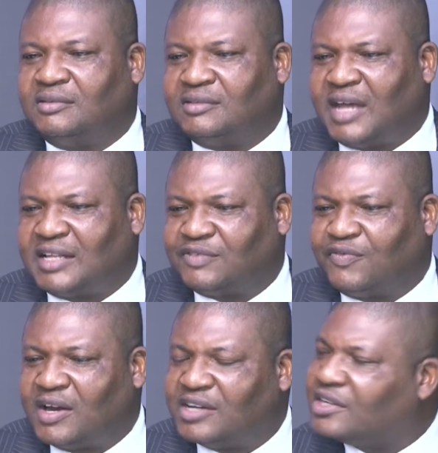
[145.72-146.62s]
that
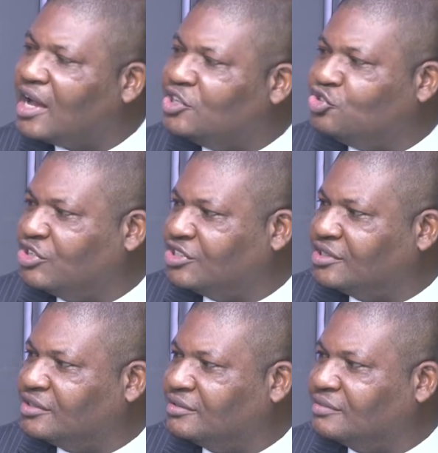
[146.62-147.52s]
financial
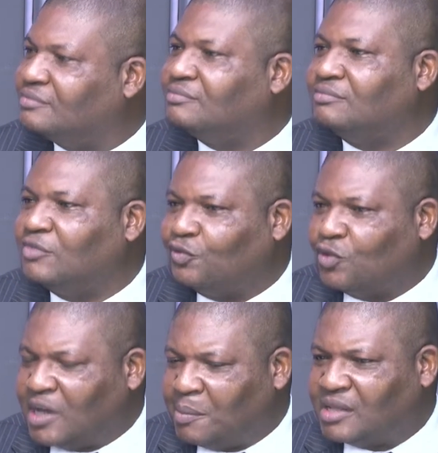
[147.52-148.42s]
literacy
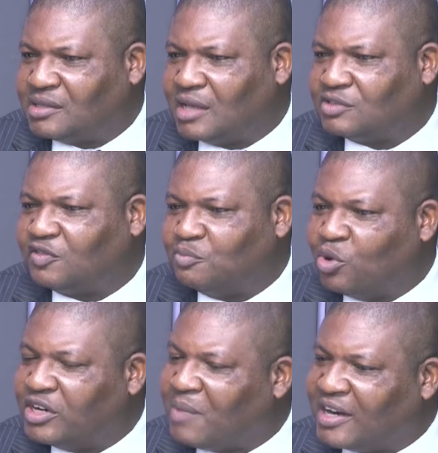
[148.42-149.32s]
fundamentals of
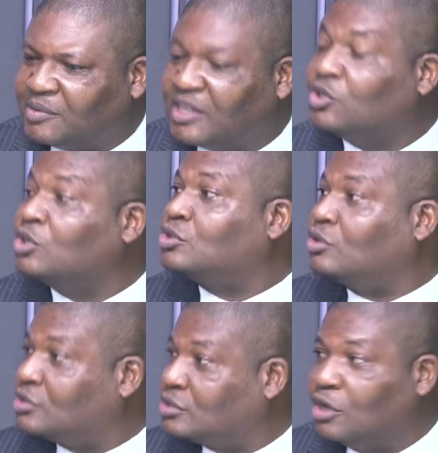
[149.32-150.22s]
money management is not
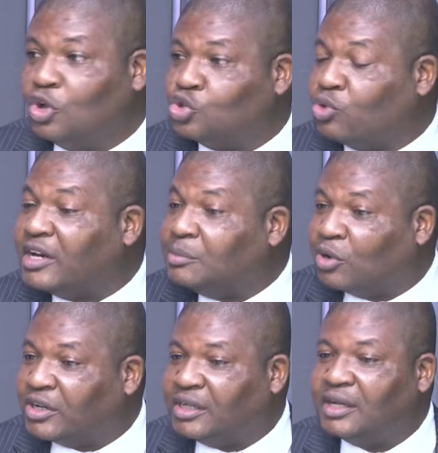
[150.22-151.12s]
taught to
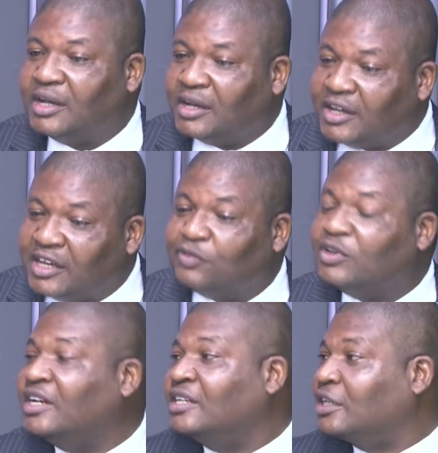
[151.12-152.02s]
anybody, even
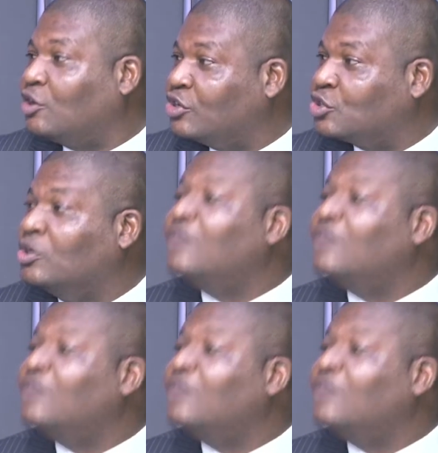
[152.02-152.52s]
in the secondary, secondary school.